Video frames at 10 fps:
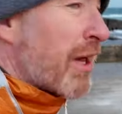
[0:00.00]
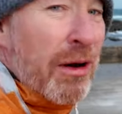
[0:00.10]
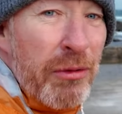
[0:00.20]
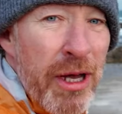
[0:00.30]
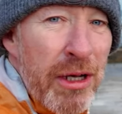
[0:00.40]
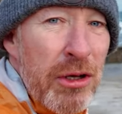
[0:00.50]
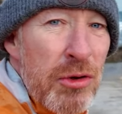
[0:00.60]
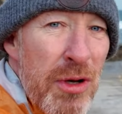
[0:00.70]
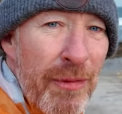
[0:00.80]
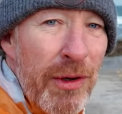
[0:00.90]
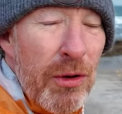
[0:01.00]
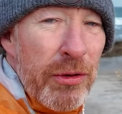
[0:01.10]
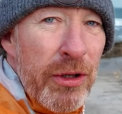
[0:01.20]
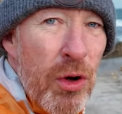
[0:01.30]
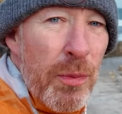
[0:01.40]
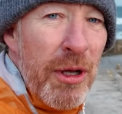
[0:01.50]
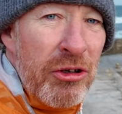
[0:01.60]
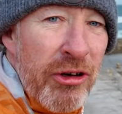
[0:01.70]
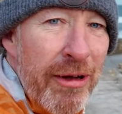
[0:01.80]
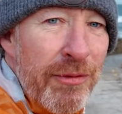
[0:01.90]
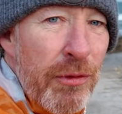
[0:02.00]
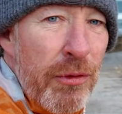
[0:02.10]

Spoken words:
that rain, you never know, there could be a chance for a